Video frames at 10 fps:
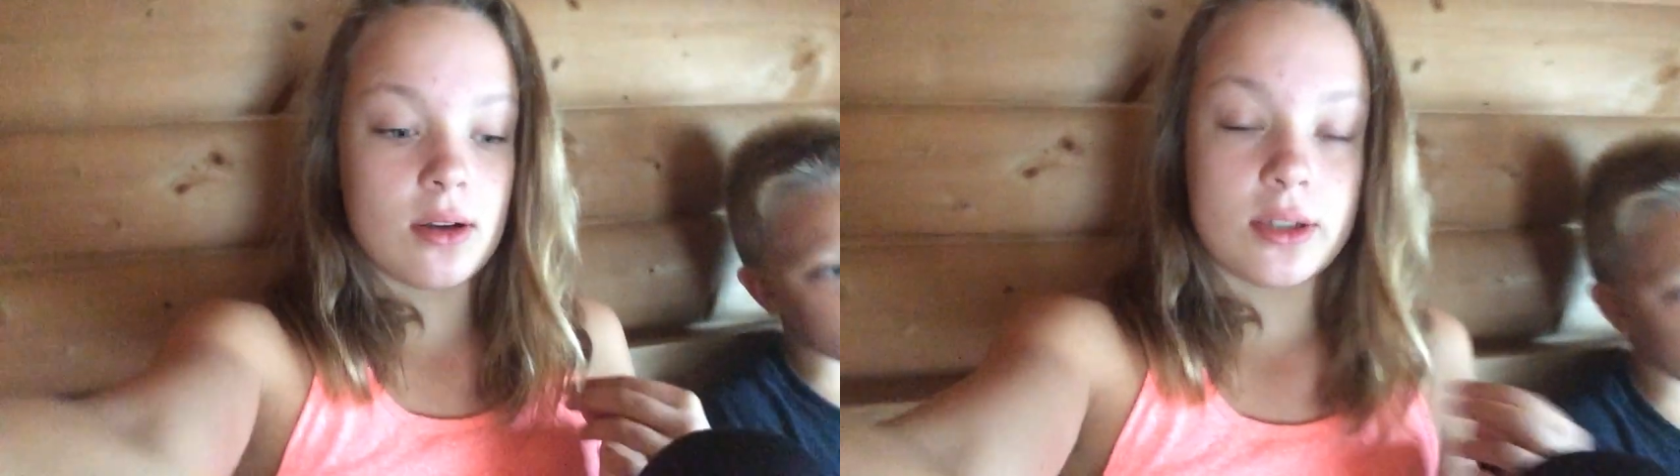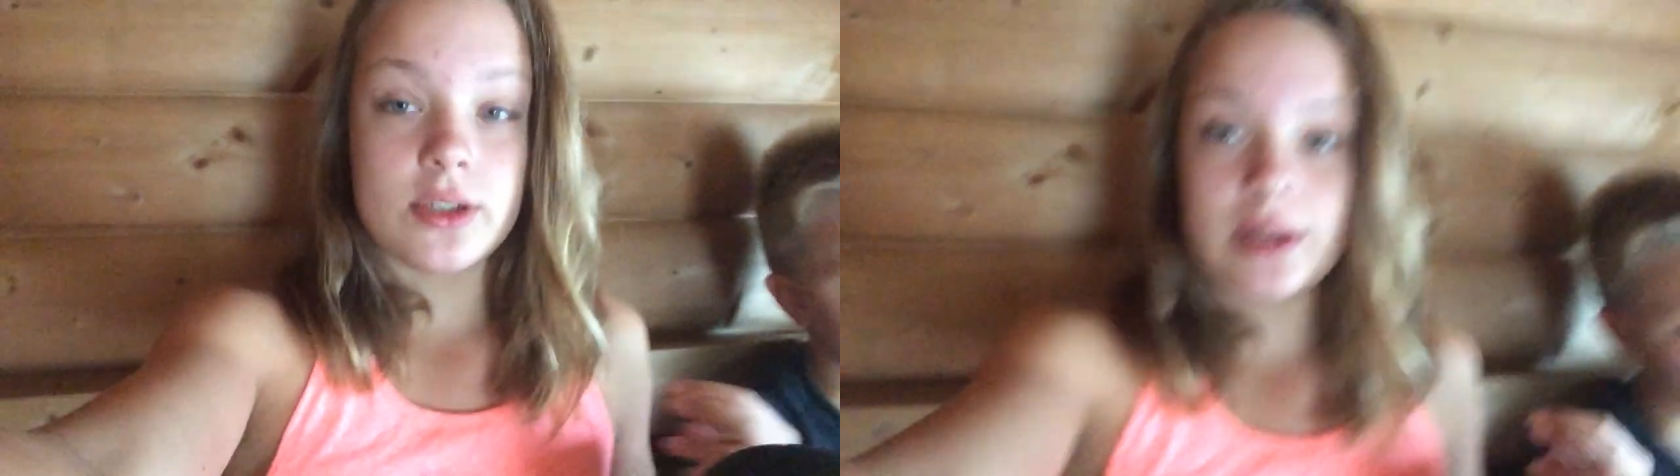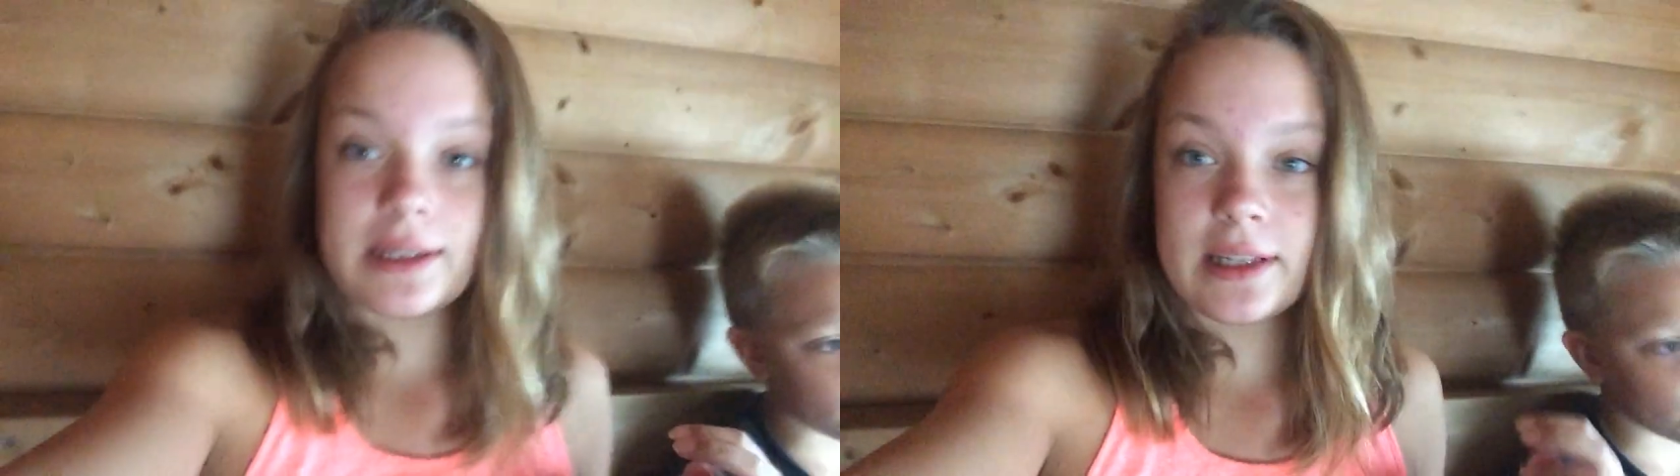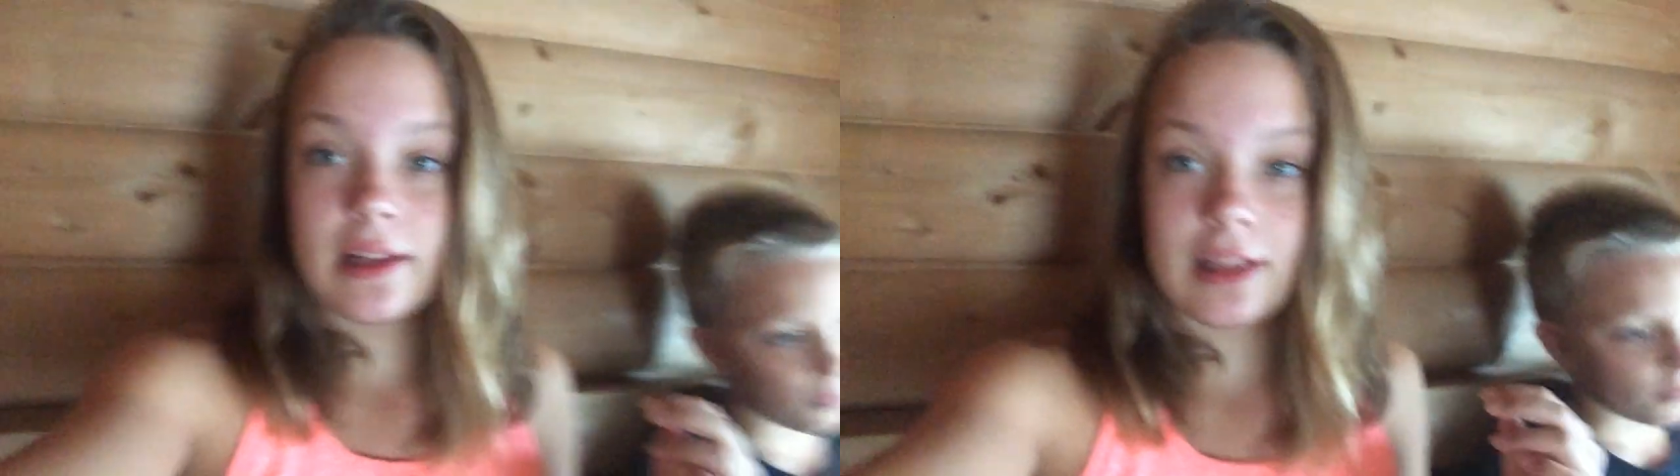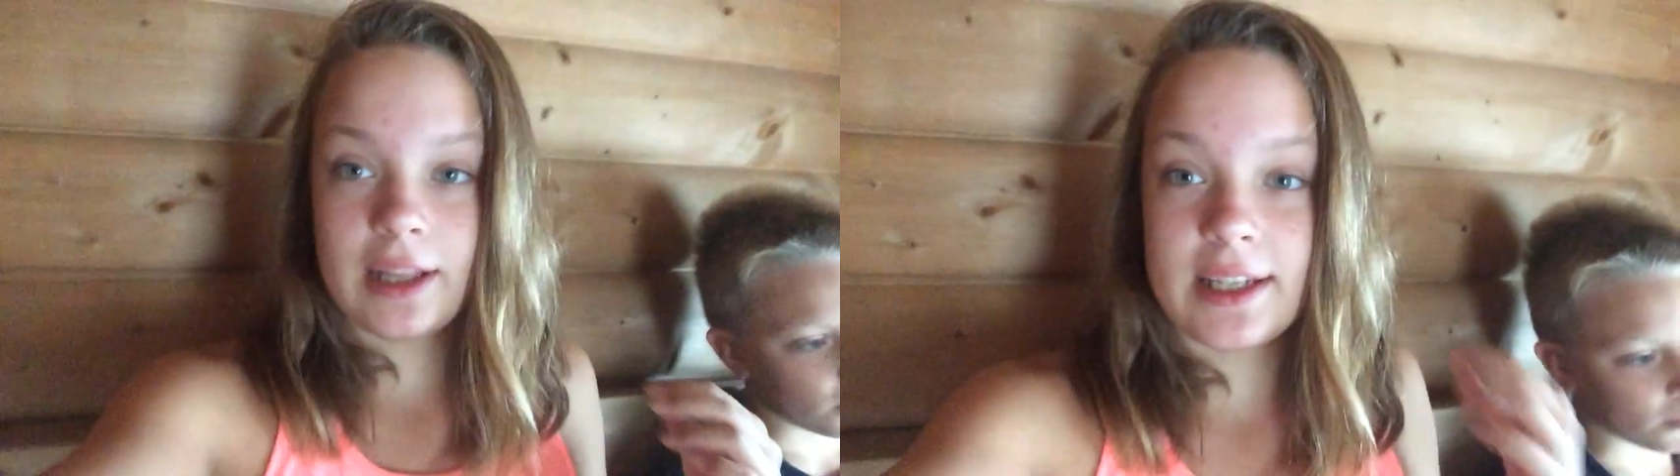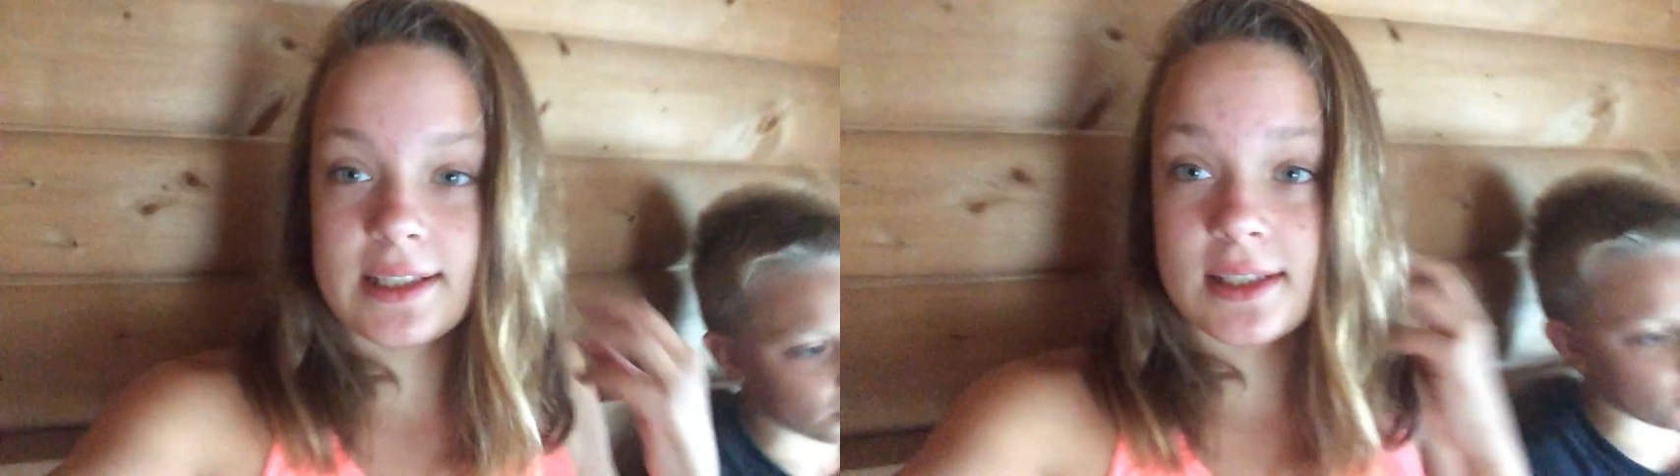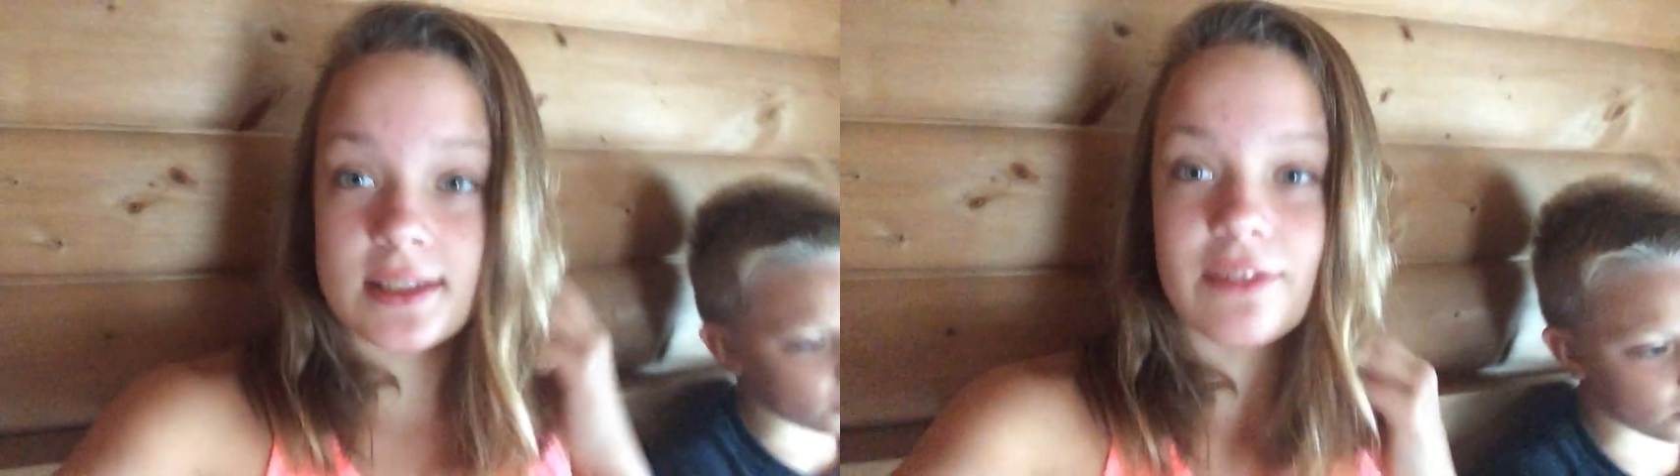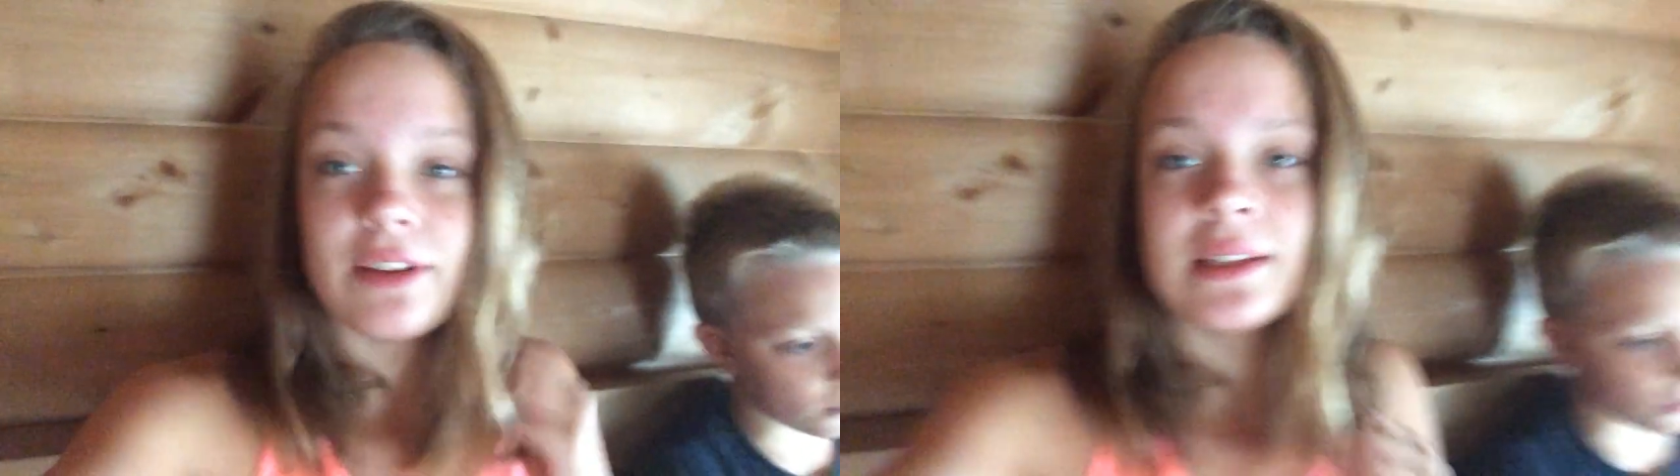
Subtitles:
also has a lot of likes and stuff.